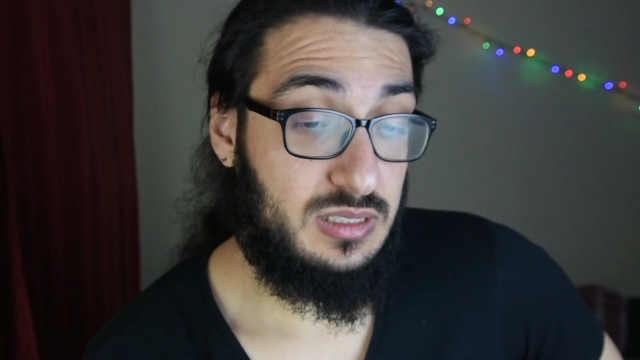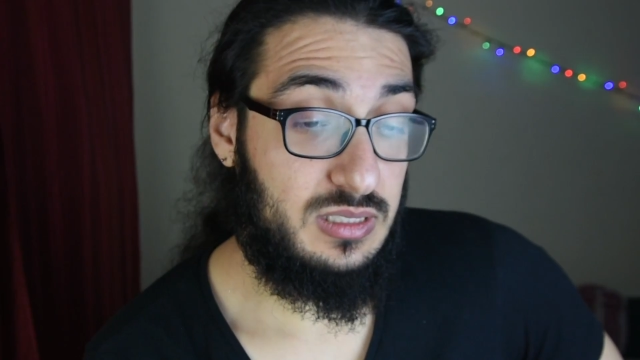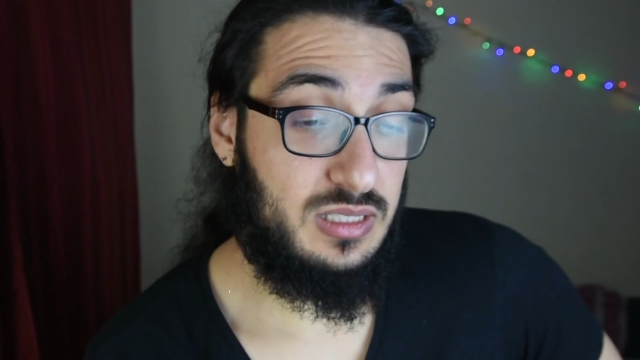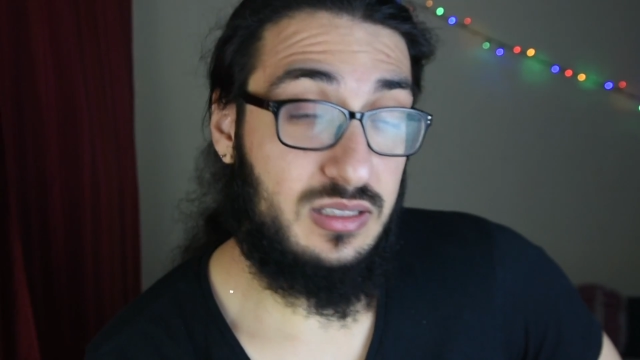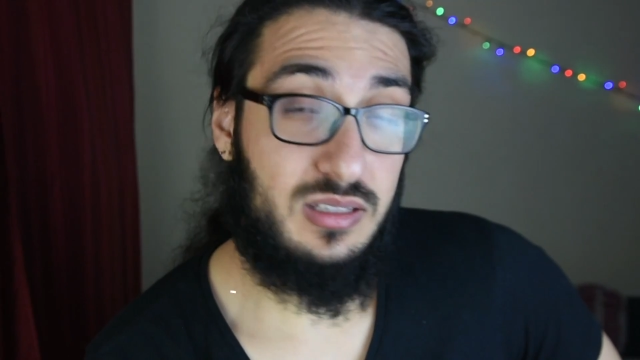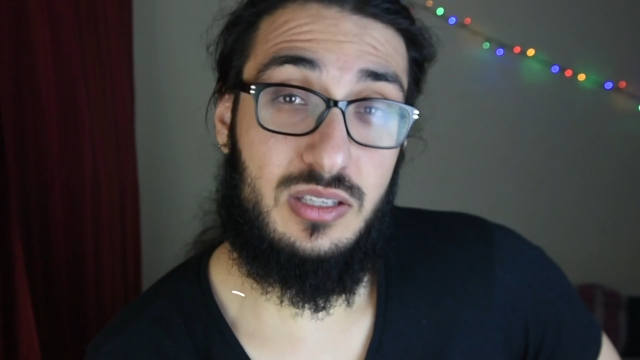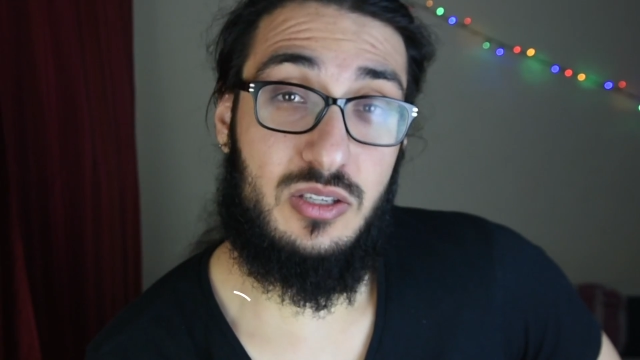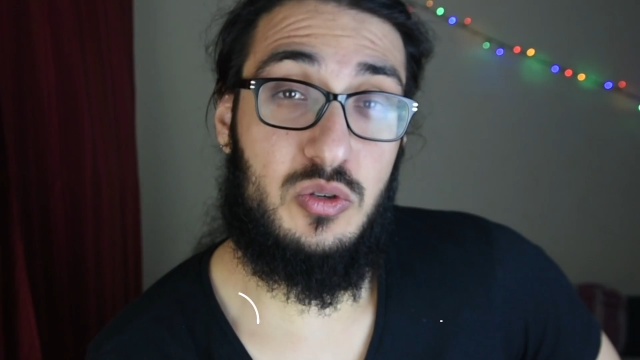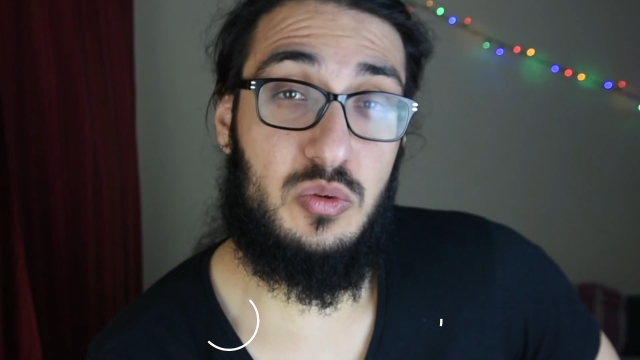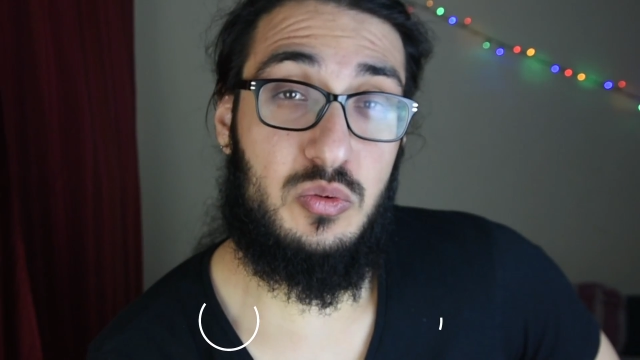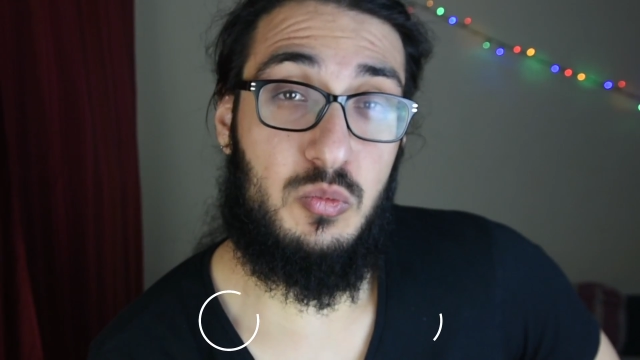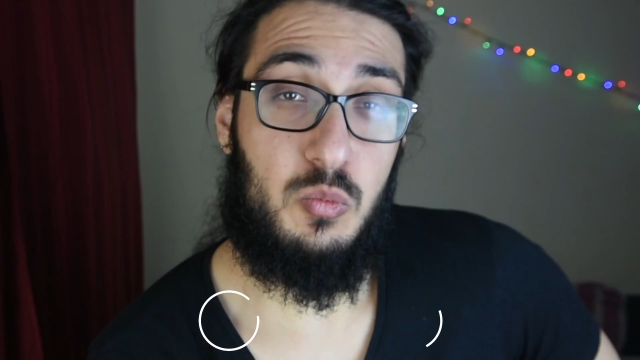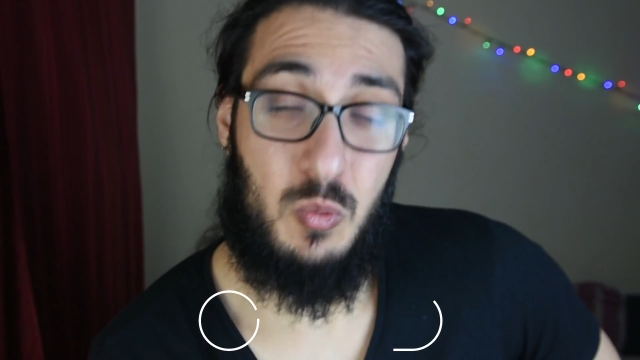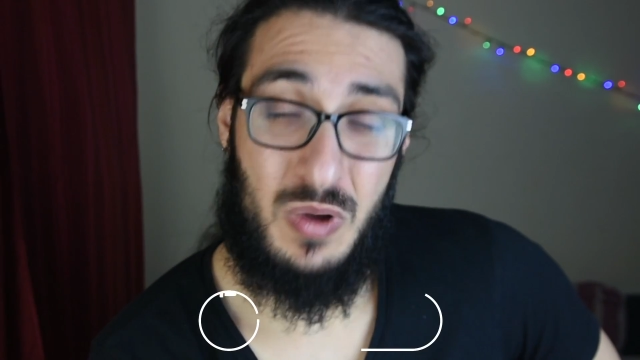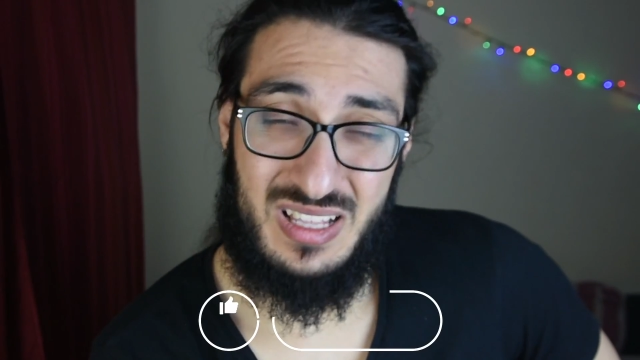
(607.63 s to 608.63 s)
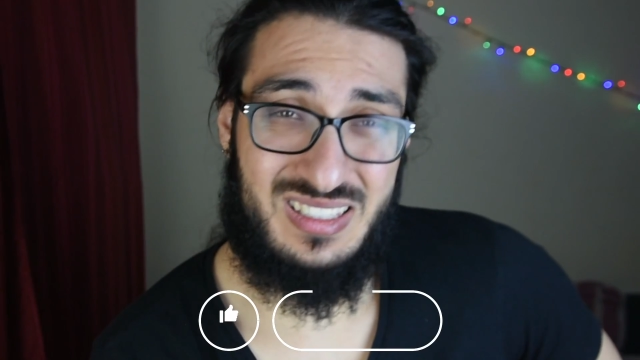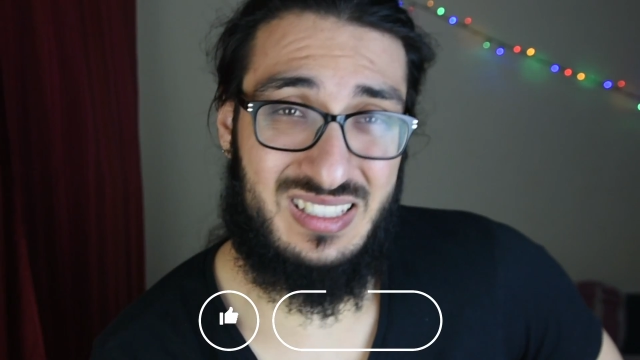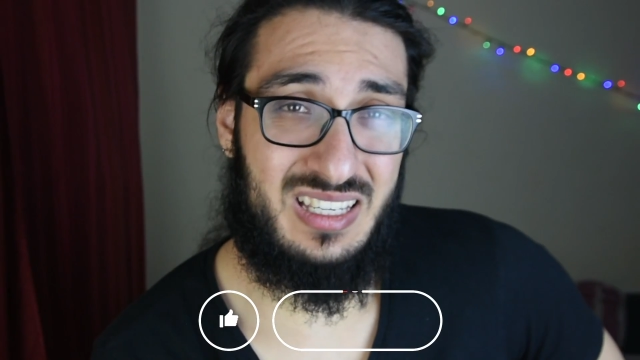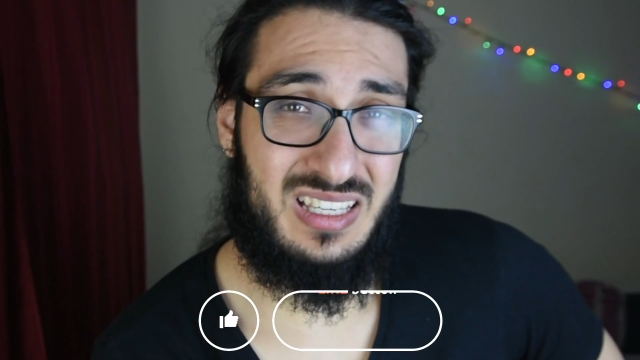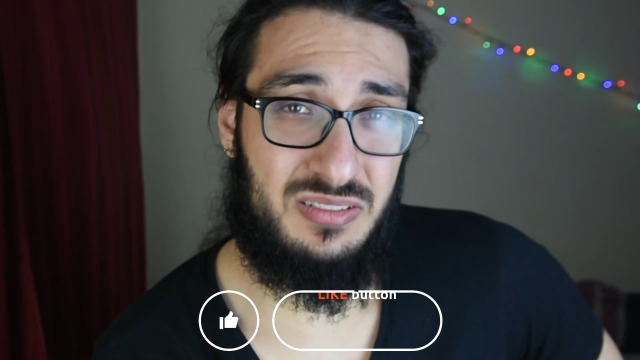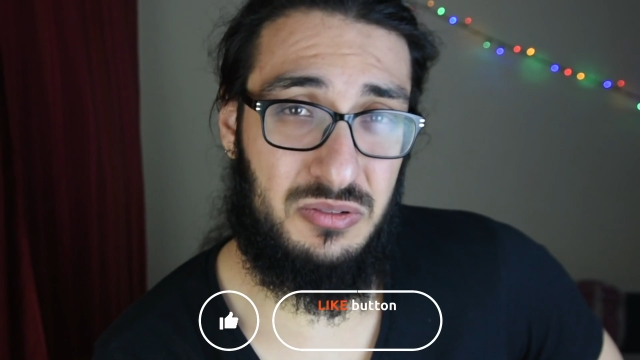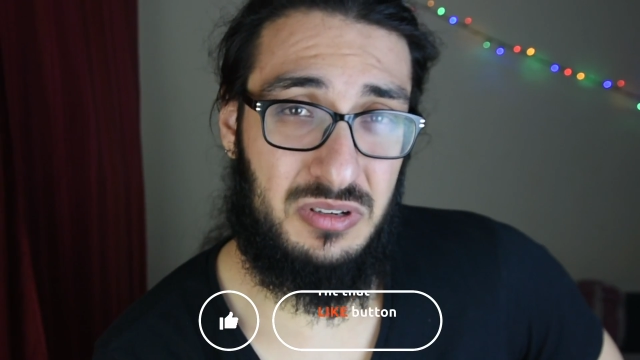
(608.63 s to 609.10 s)
And thank you once
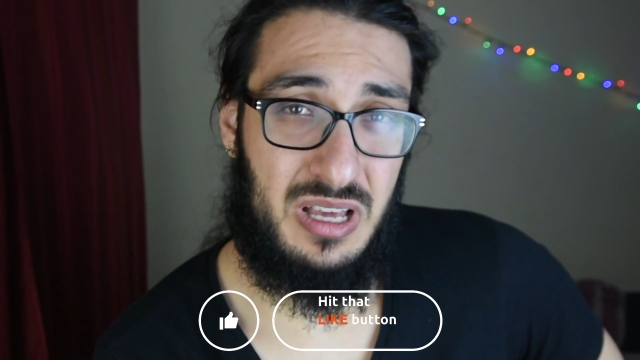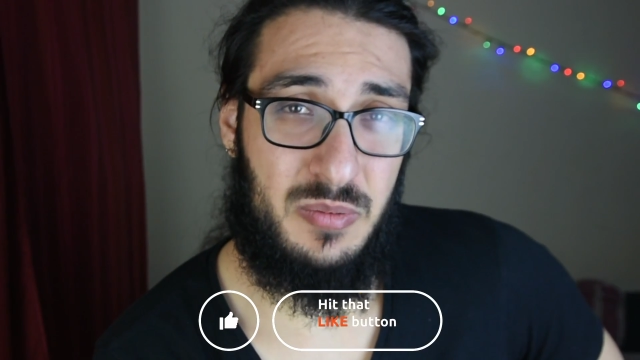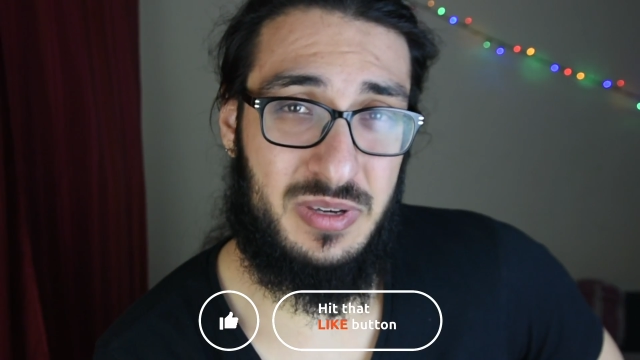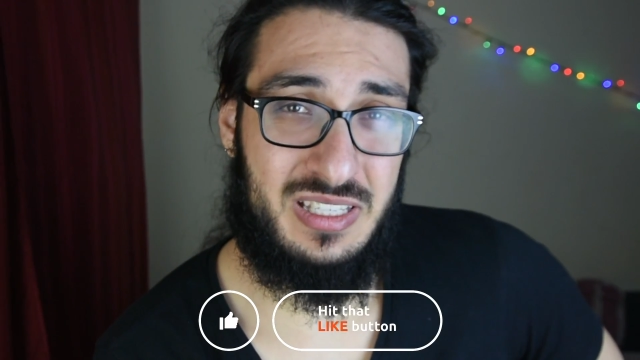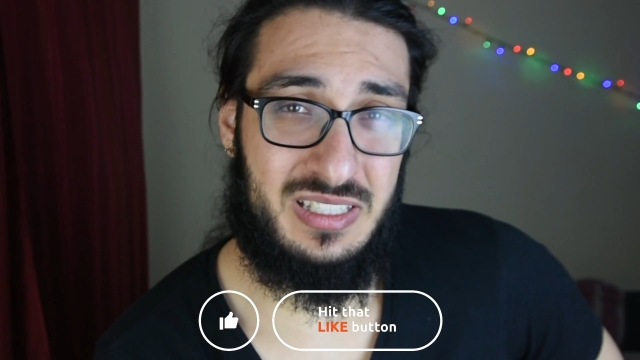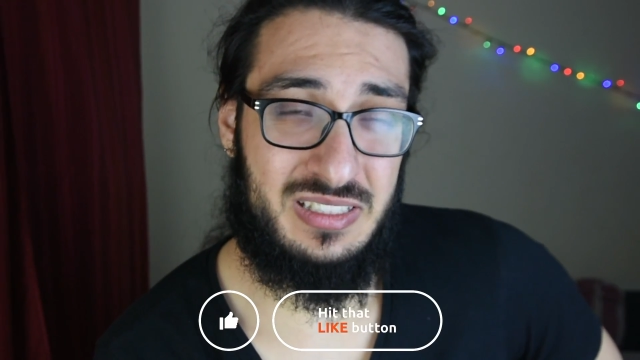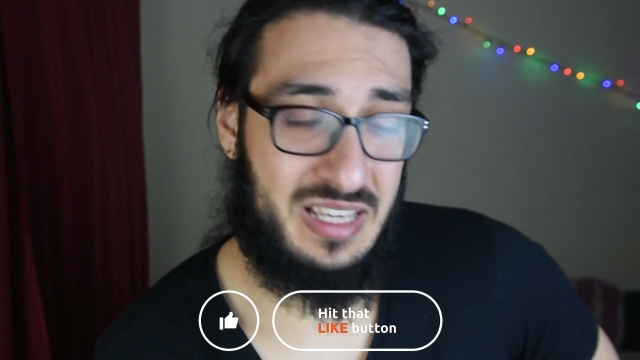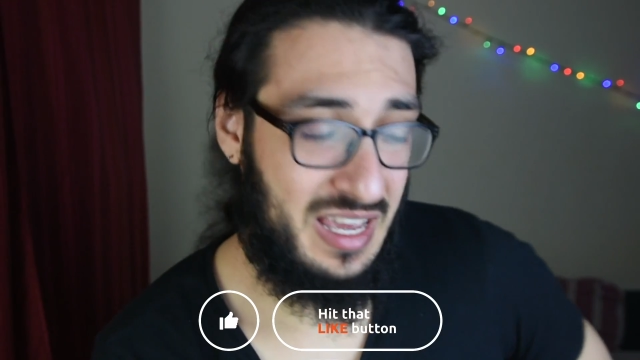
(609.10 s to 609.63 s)
again for coming in,